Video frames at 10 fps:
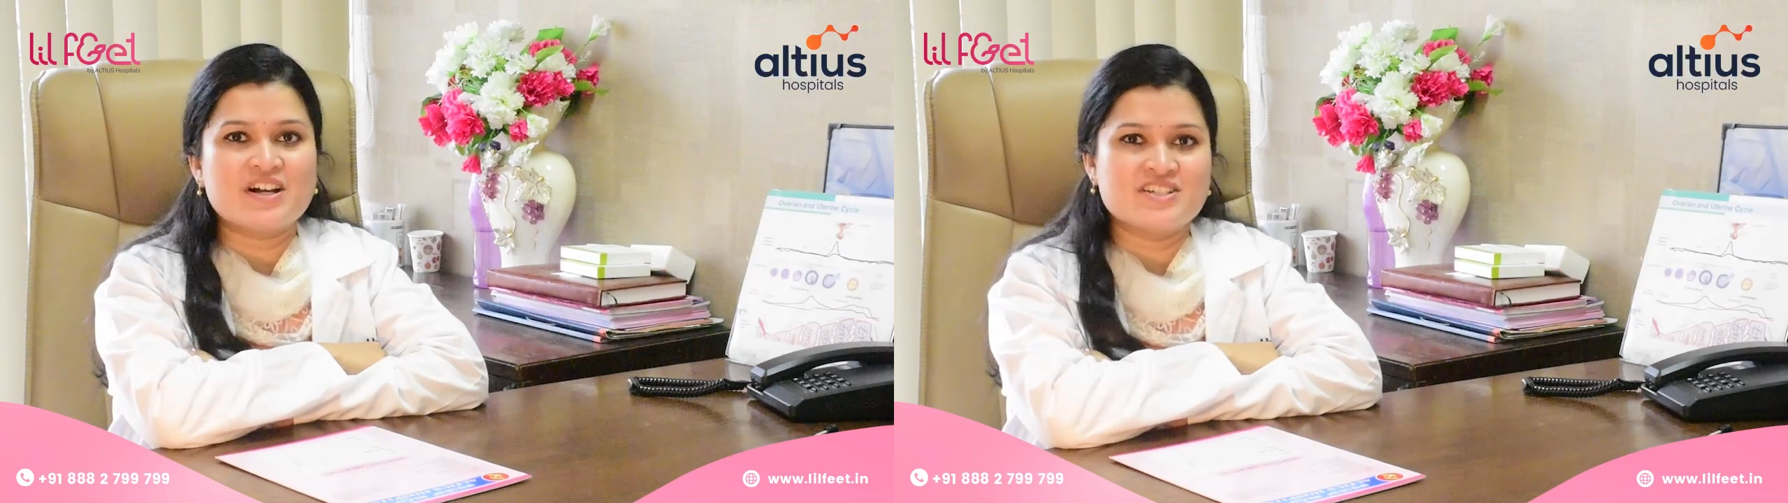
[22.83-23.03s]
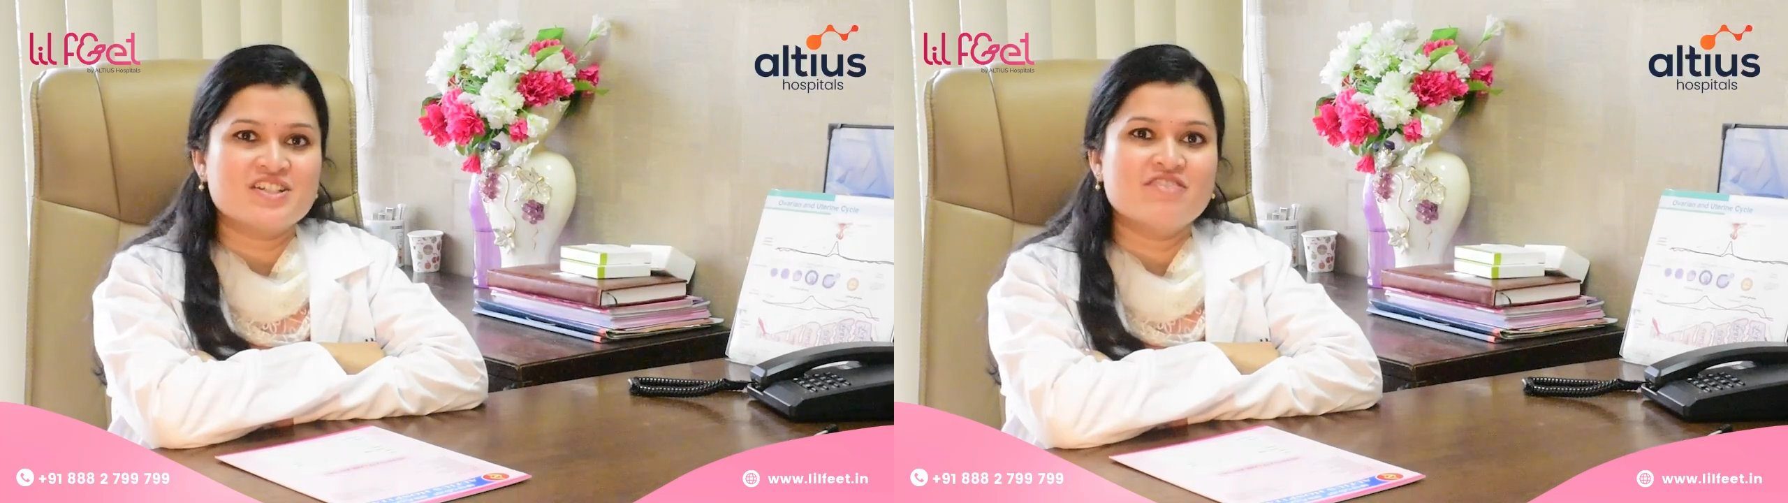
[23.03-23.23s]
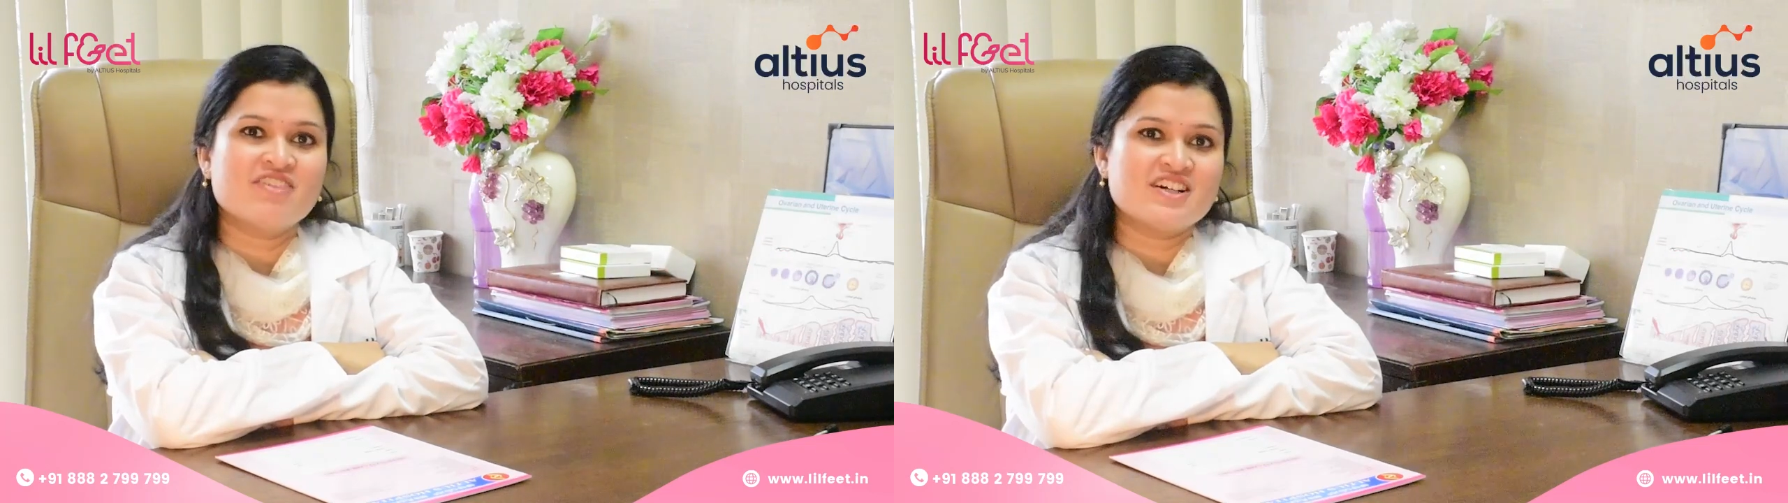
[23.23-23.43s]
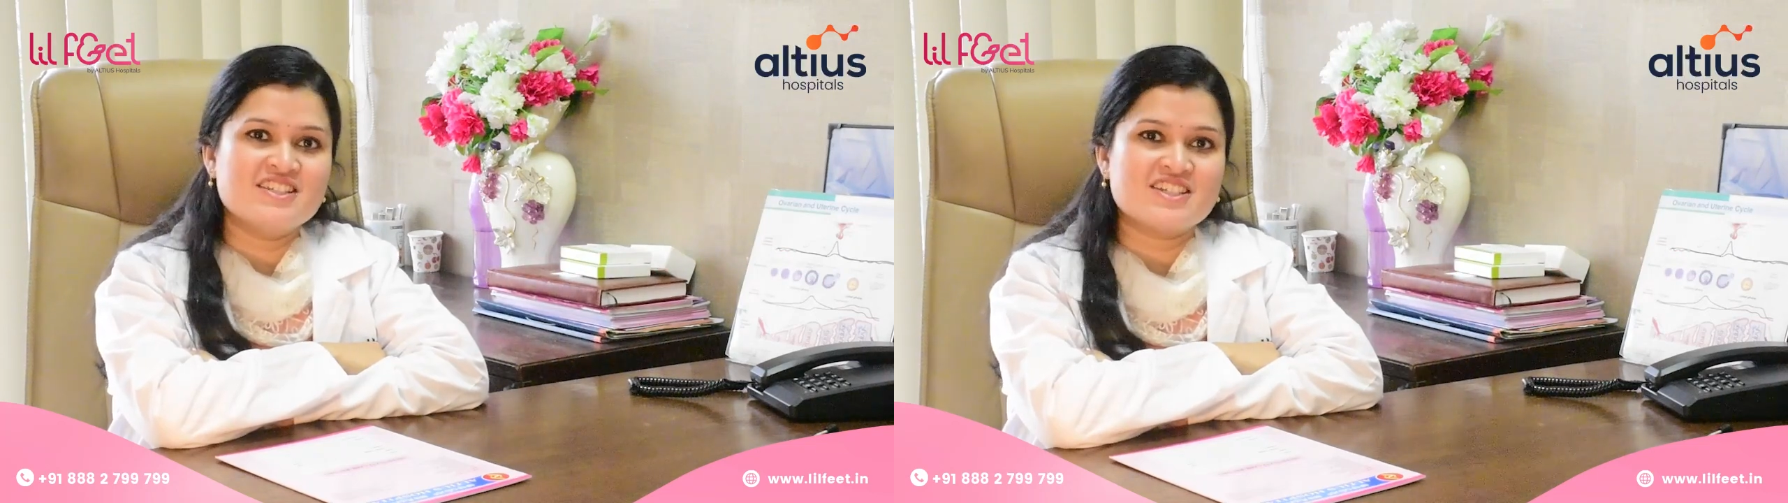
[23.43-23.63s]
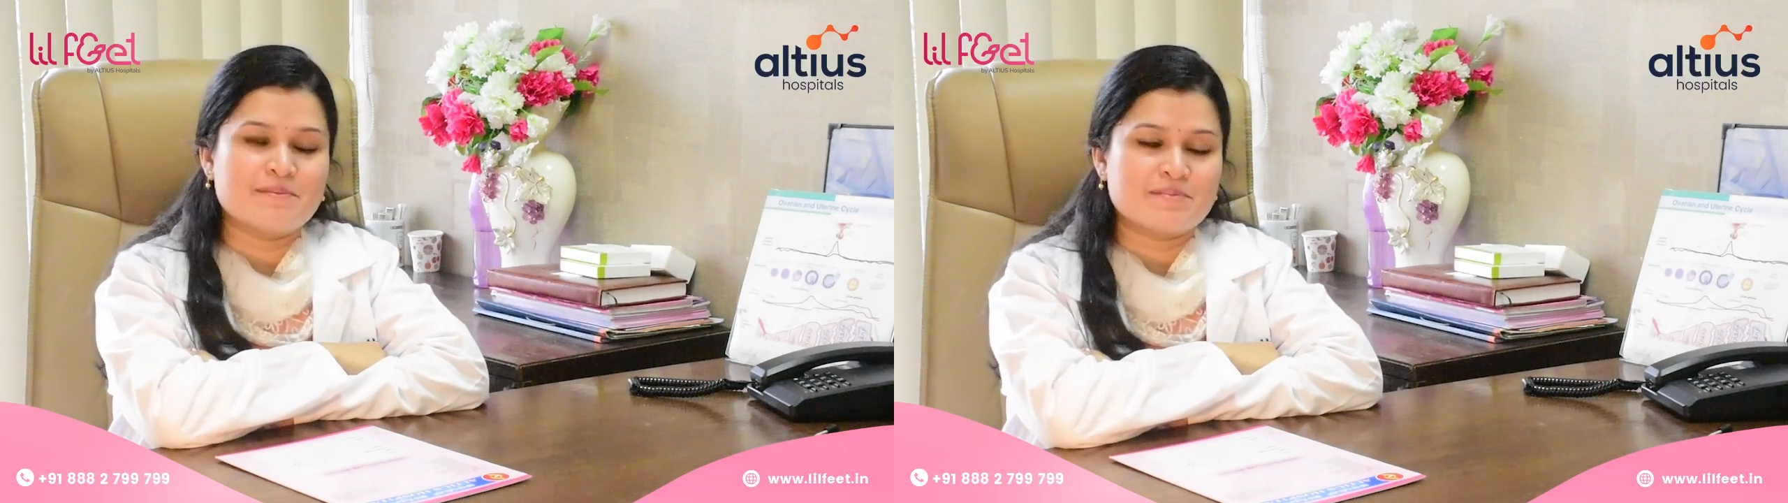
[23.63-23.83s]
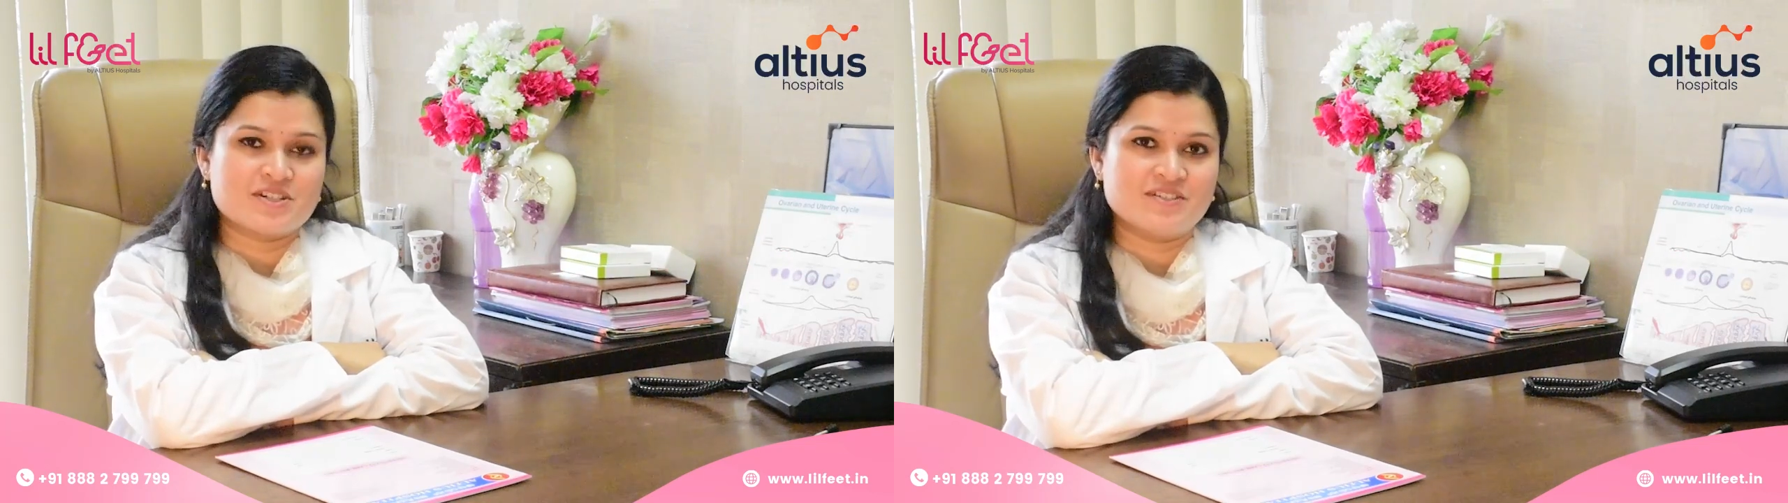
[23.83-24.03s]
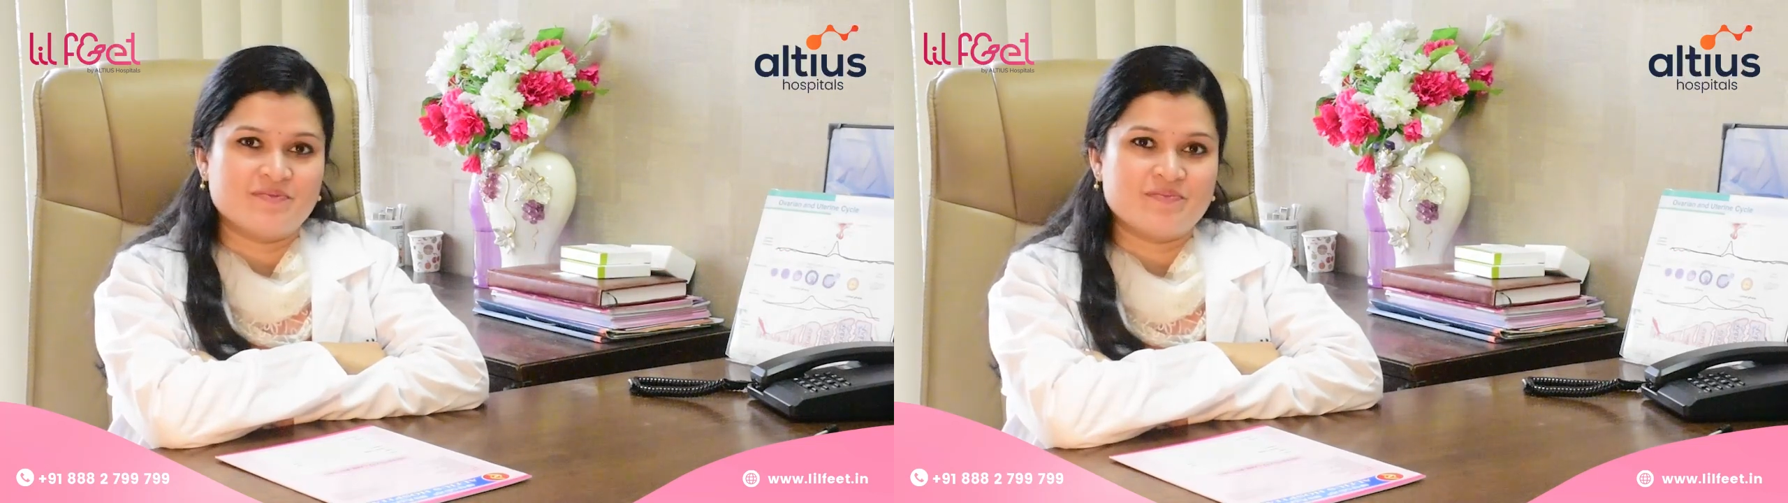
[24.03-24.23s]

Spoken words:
achieve conception.